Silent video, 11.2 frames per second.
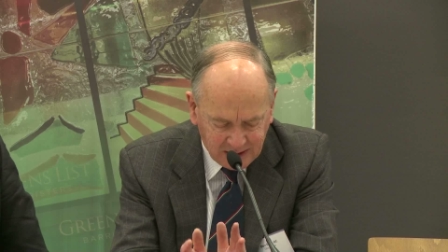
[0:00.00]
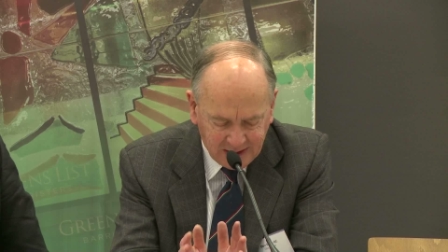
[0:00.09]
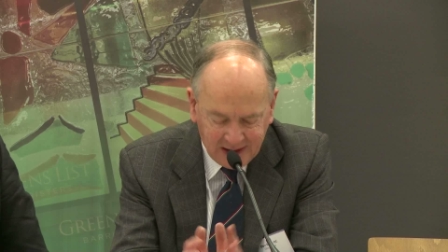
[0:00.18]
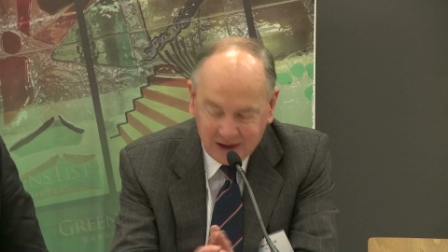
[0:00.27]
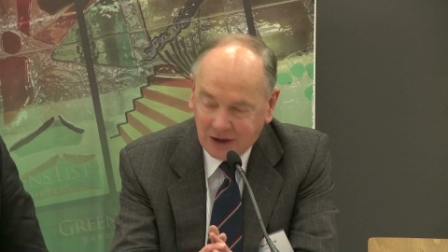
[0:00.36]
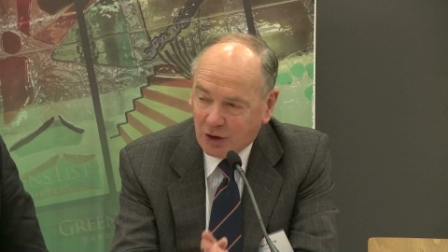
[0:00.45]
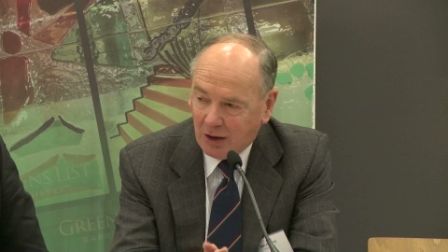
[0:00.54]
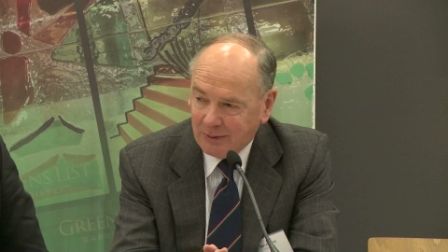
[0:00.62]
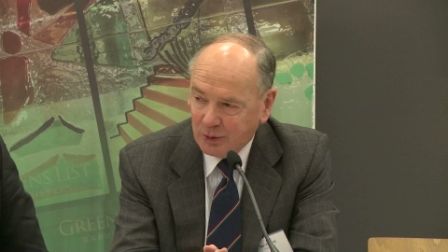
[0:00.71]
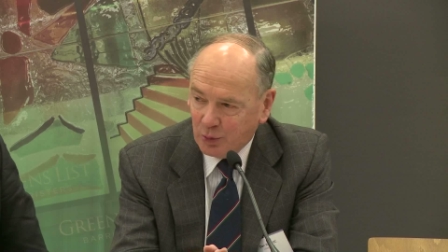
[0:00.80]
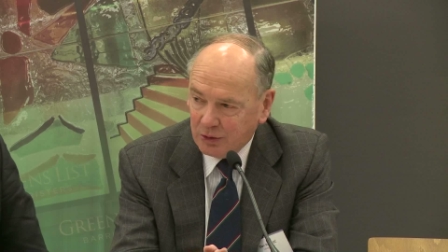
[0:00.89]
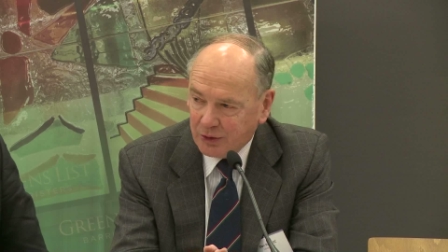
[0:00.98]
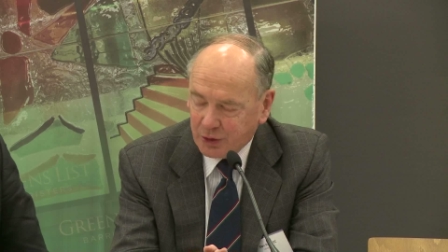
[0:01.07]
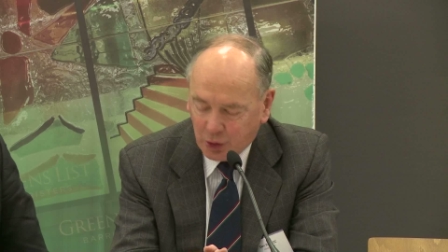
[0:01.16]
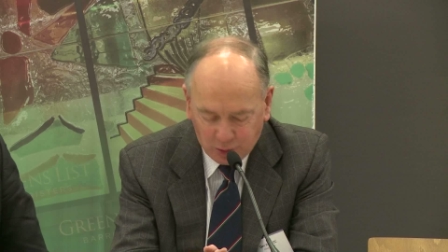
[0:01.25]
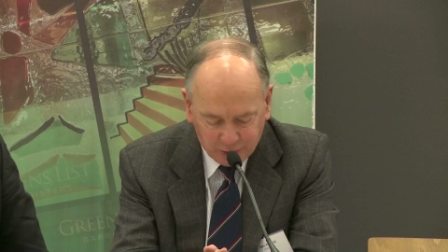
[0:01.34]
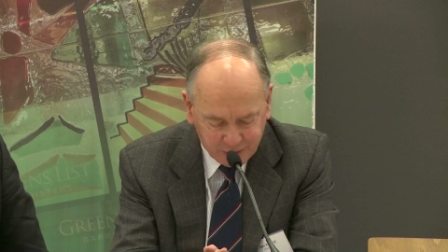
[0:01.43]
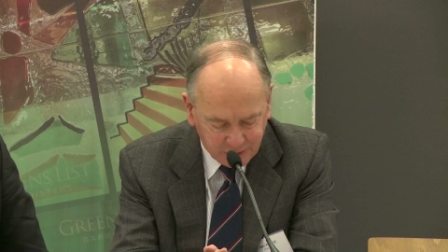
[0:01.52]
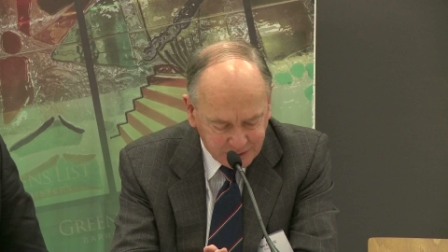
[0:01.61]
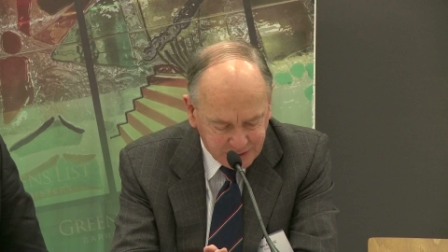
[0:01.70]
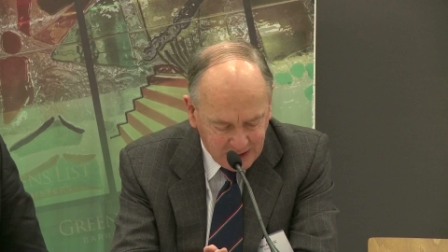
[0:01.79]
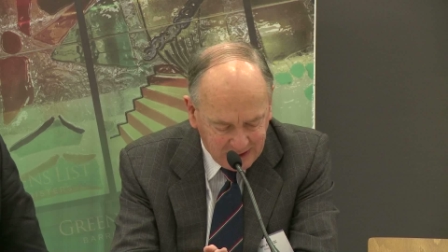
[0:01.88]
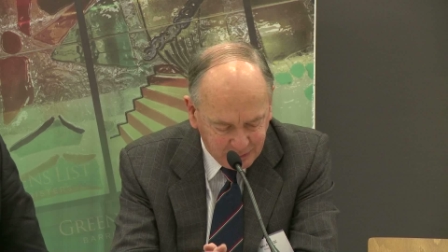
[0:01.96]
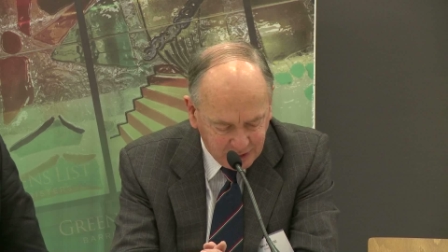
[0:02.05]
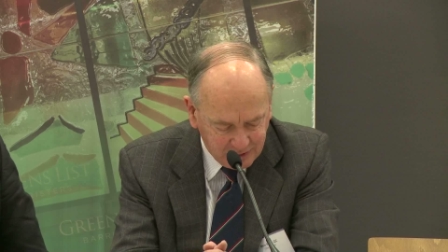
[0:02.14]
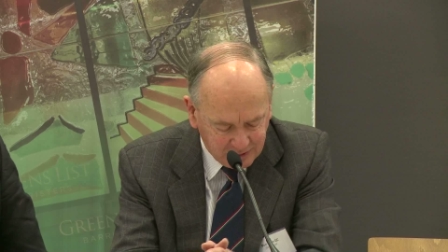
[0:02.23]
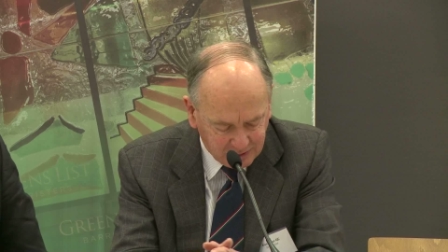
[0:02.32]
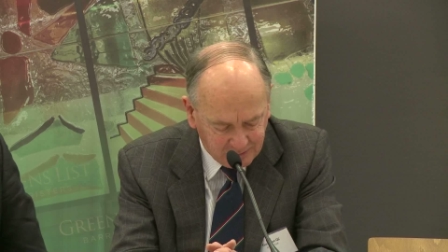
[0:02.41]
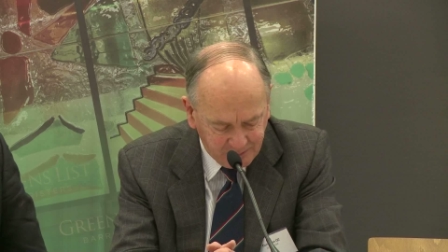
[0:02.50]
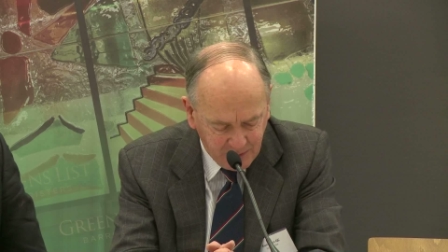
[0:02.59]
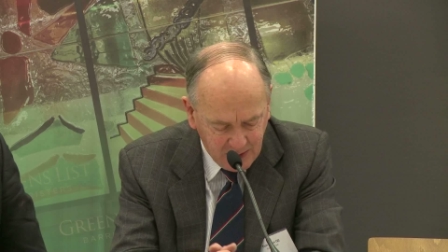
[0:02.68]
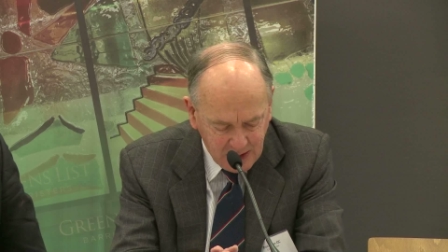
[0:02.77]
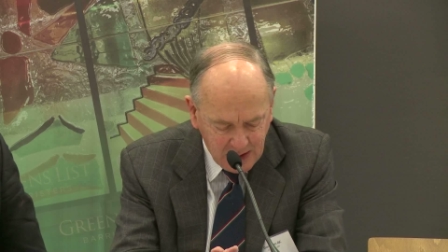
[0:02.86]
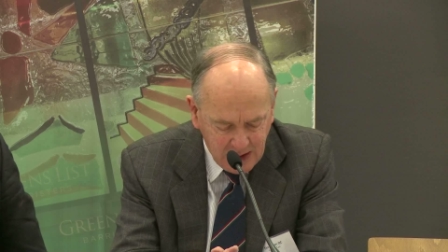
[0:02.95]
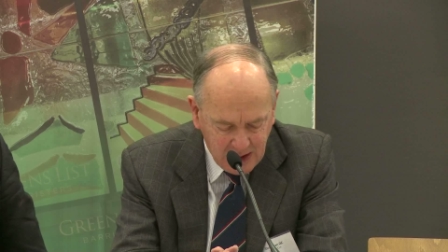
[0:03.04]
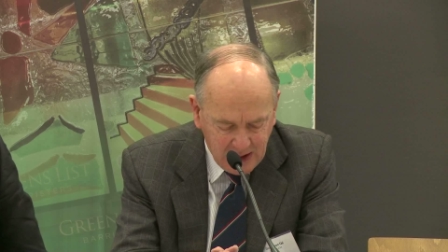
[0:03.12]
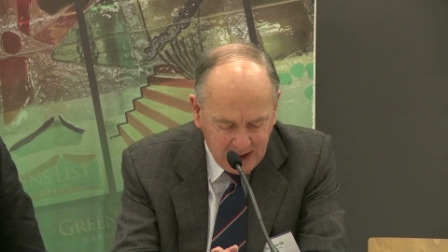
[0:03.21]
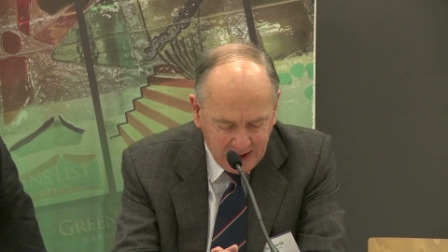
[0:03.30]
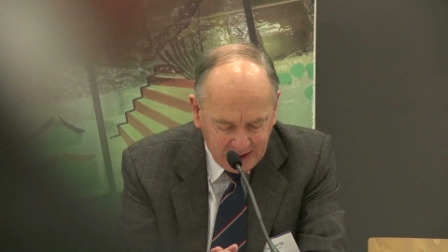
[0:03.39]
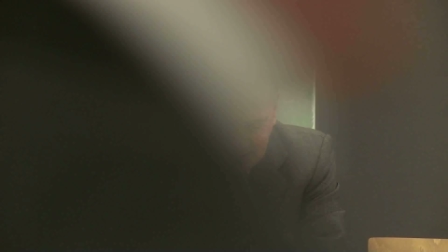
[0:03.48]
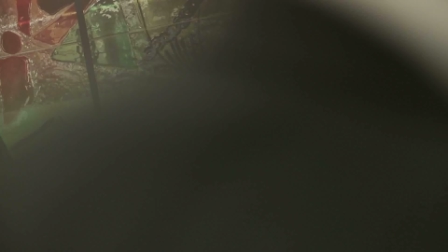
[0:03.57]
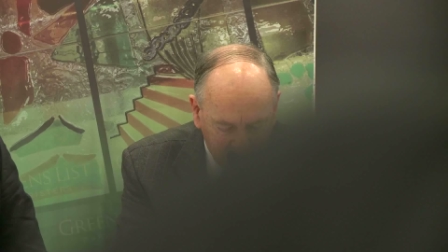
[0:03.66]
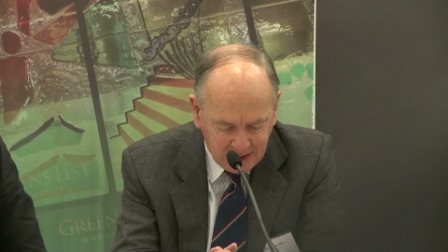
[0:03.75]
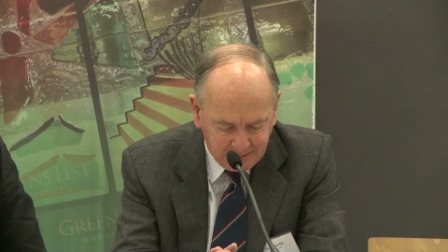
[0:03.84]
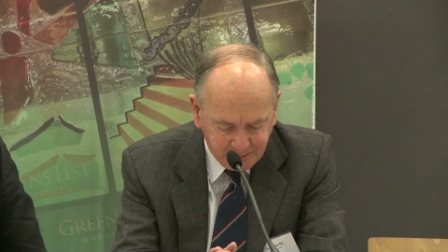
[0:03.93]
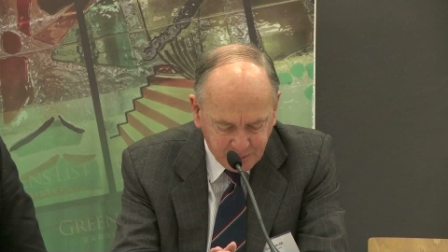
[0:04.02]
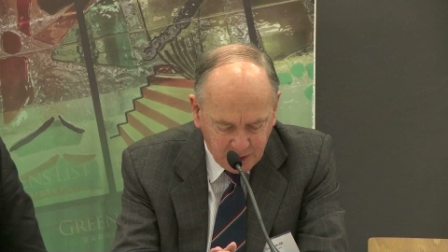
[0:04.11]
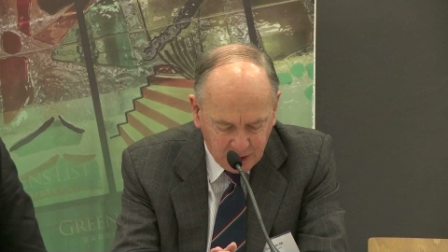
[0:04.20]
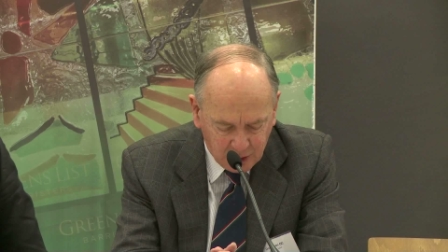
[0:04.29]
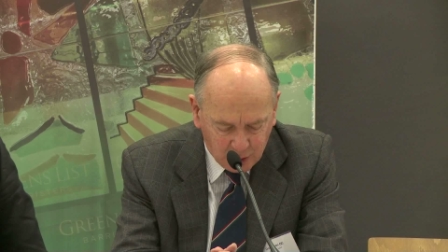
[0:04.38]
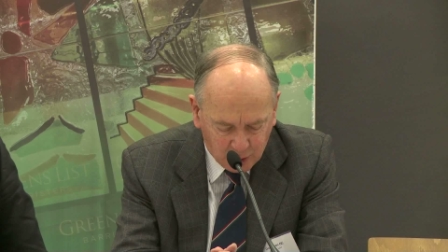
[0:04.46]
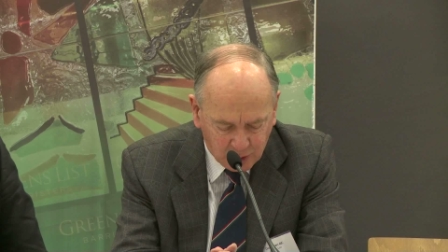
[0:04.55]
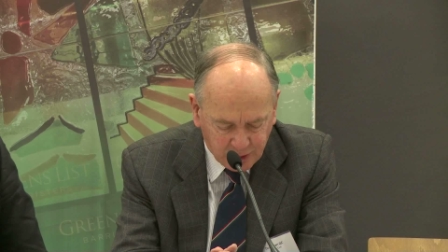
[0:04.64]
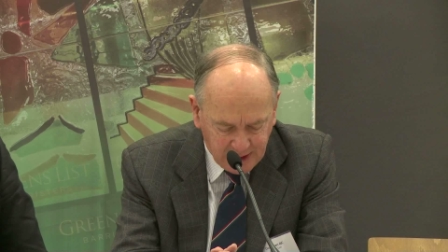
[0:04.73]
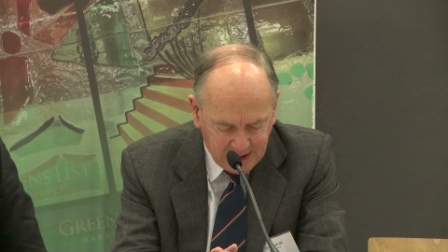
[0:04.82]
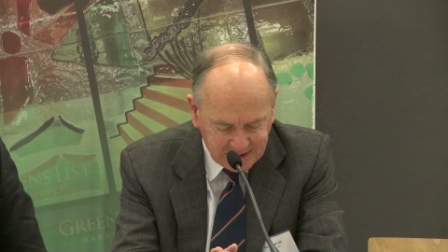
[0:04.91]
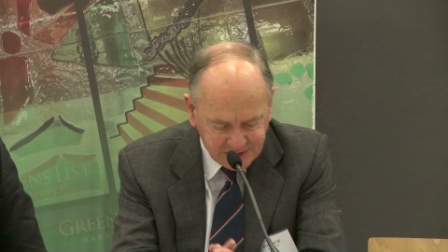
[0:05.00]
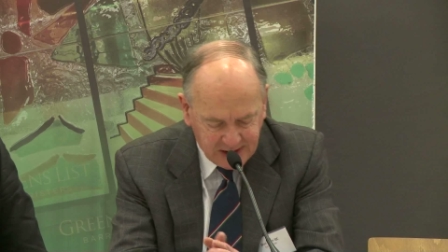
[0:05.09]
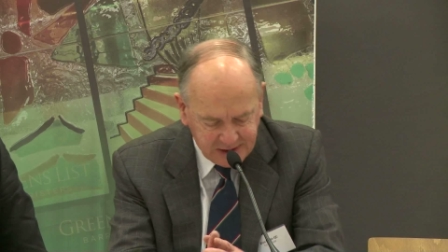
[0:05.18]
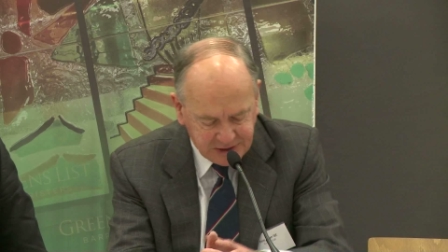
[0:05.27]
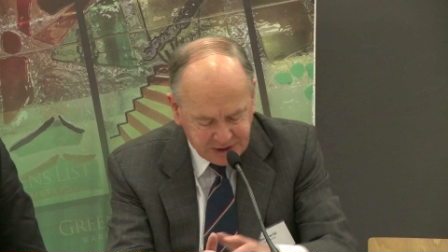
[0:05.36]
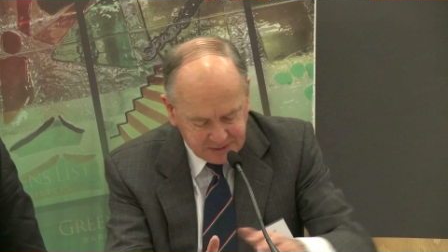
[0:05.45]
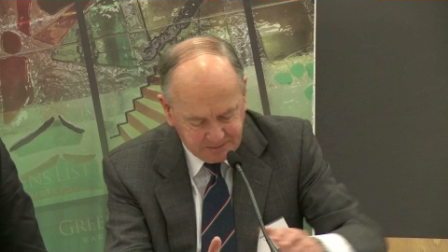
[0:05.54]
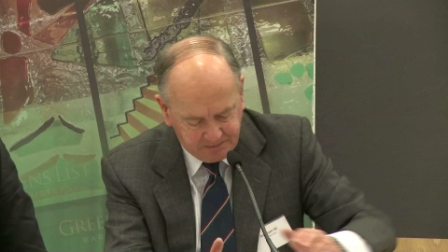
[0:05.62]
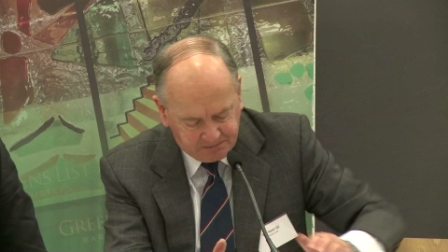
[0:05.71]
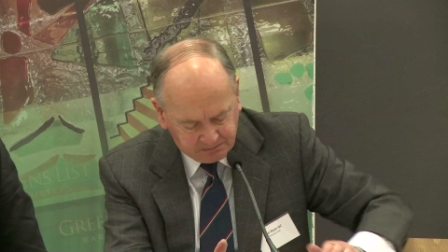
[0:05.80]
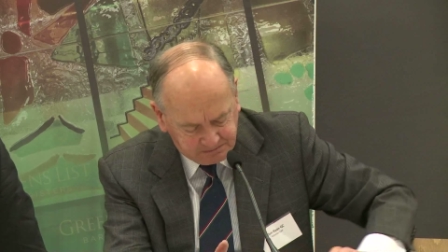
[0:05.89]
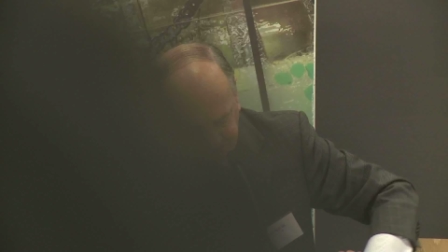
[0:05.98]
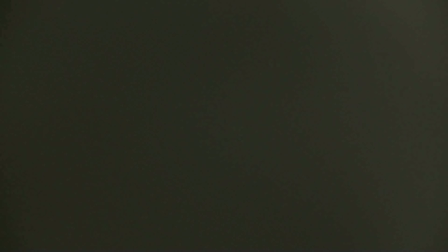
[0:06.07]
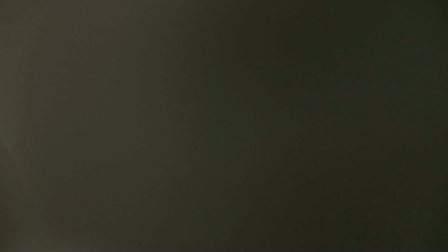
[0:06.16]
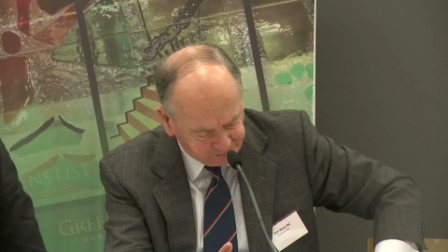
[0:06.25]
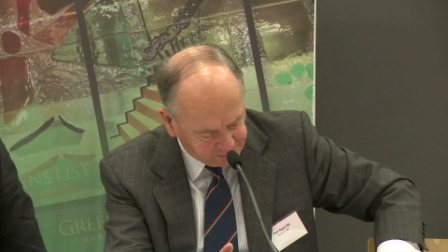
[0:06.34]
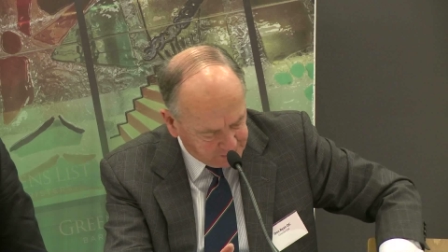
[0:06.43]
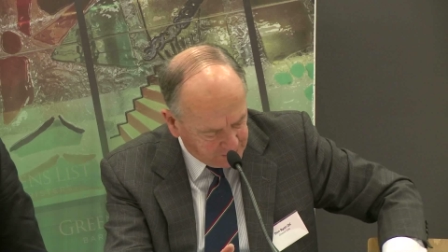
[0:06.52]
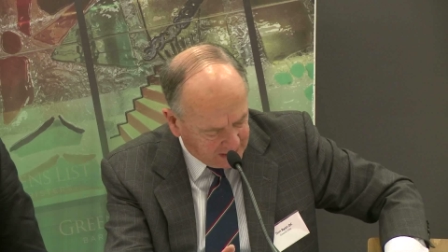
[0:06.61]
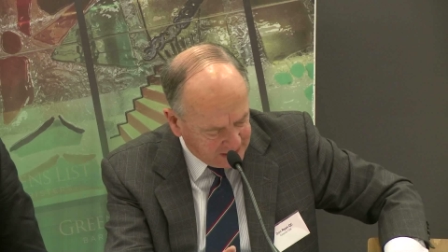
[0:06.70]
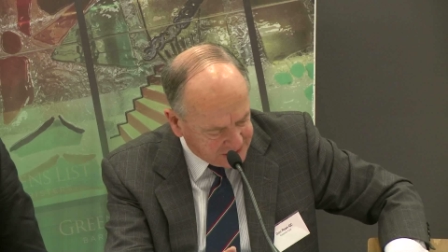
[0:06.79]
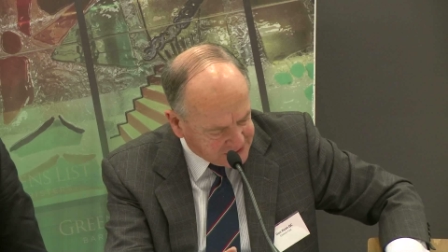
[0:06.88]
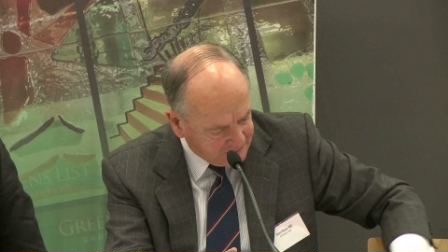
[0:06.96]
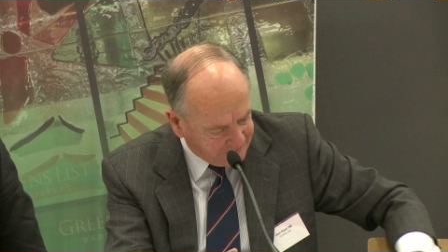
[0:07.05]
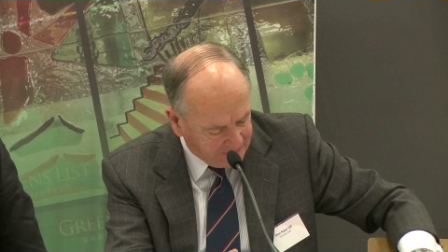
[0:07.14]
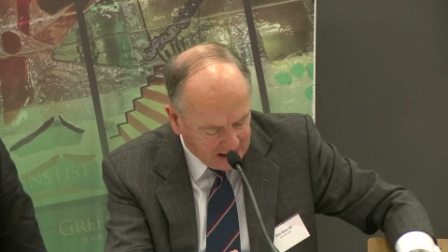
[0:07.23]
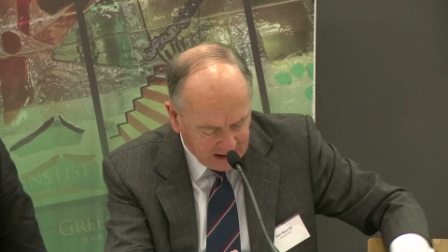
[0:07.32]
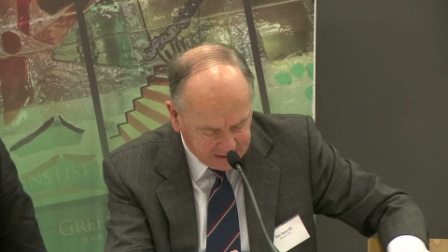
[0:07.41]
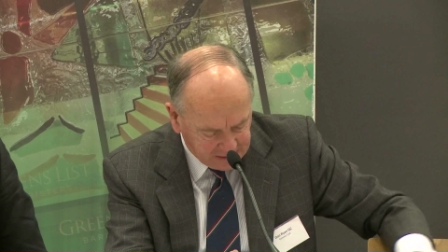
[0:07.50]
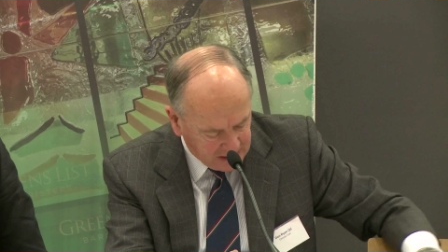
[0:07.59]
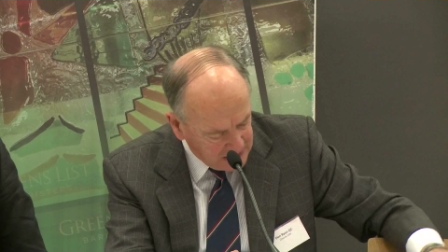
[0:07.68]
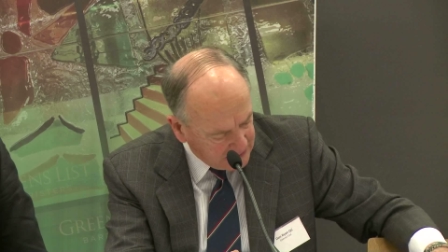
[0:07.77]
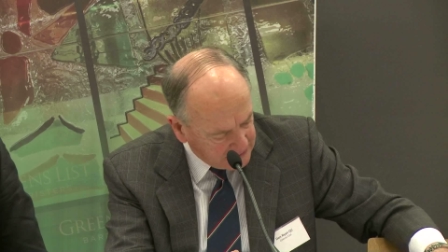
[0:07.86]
any Commonwealth court or tribunal. And organisation is defined